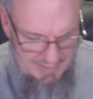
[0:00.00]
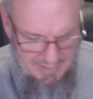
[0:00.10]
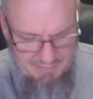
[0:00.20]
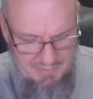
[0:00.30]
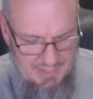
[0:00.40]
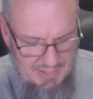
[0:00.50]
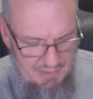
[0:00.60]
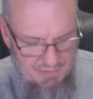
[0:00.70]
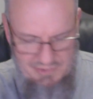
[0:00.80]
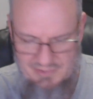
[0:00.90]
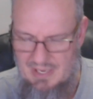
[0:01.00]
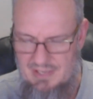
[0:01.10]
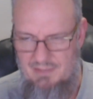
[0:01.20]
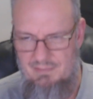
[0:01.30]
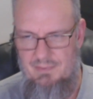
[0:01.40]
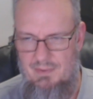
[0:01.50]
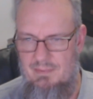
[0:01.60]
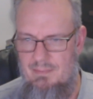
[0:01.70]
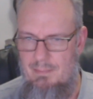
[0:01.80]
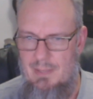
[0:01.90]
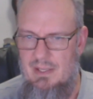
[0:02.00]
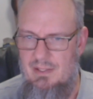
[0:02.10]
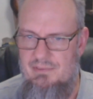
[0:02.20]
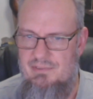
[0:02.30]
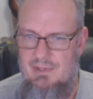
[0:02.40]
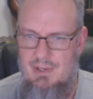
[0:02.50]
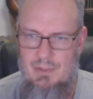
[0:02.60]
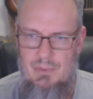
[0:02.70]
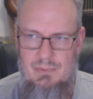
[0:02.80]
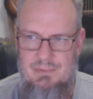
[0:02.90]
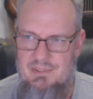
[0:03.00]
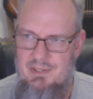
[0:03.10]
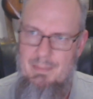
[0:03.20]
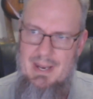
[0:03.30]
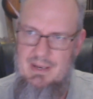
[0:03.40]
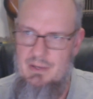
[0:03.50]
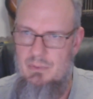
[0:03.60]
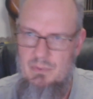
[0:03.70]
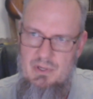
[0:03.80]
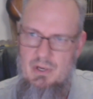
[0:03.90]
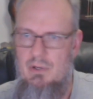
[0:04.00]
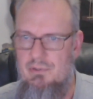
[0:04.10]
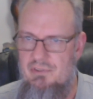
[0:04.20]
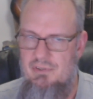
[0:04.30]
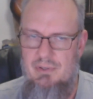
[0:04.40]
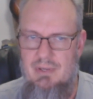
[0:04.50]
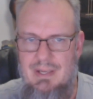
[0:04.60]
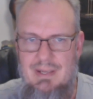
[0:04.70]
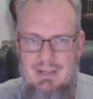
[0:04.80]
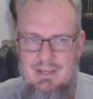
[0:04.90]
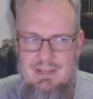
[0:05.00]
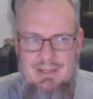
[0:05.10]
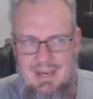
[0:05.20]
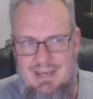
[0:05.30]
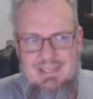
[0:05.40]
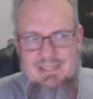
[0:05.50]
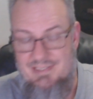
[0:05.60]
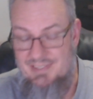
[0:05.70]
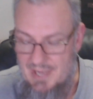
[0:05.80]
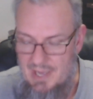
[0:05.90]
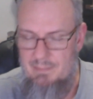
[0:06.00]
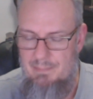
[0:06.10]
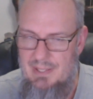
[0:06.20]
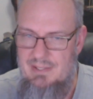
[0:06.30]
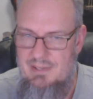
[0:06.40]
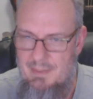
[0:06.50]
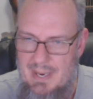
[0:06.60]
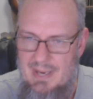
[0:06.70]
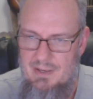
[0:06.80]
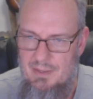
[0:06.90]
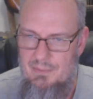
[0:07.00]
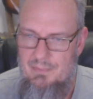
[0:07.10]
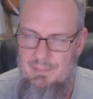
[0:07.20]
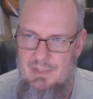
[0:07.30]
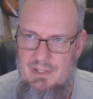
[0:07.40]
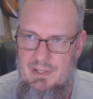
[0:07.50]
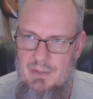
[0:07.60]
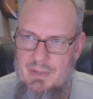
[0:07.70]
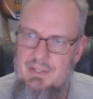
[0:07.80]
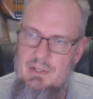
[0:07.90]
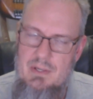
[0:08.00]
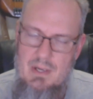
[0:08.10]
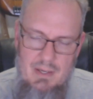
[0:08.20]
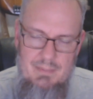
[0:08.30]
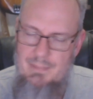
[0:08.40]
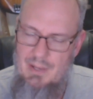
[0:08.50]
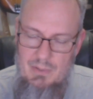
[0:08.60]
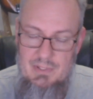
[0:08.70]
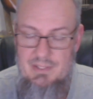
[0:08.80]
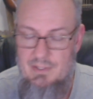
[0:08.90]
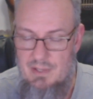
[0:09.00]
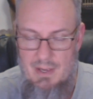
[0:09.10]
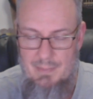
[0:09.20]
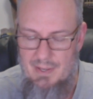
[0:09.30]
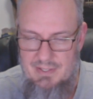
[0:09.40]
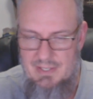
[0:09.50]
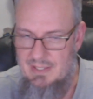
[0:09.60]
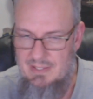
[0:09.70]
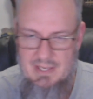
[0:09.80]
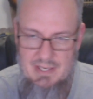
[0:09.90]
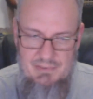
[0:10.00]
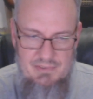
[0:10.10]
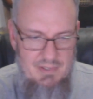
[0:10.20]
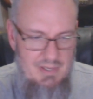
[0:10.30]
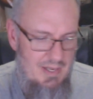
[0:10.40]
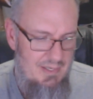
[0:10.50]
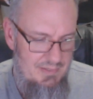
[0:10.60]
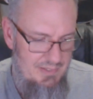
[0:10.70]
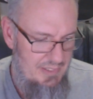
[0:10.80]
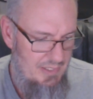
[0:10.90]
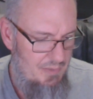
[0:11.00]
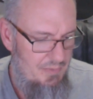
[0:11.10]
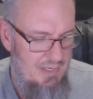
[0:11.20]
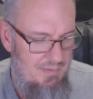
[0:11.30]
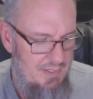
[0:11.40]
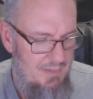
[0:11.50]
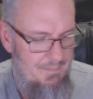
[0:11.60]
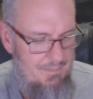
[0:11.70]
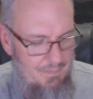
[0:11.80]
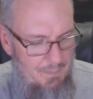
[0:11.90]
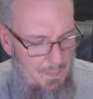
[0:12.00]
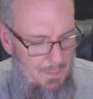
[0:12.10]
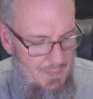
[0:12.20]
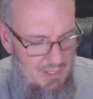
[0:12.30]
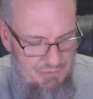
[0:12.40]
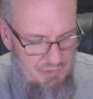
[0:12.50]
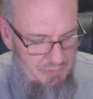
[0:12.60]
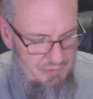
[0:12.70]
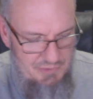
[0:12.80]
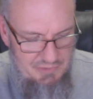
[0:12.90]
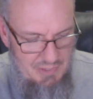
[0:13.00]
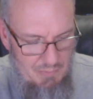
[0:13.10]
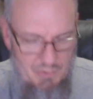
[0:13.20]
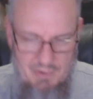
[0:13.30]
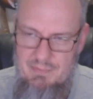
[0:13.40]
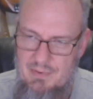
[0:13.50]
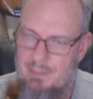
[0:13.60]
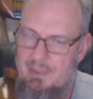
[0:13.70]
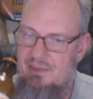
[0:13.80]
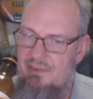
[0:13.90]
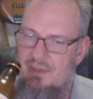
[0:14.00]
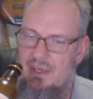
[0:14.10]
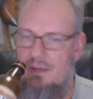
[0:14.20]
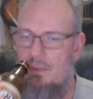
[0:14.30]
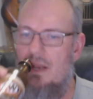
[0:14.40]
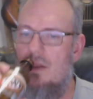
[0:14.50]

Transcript: everything just kind of models the whole tobacco culture. And it's not big tobacco, and they're not marketing to kids. They're not, giving soldiers at war freebies. Anyway,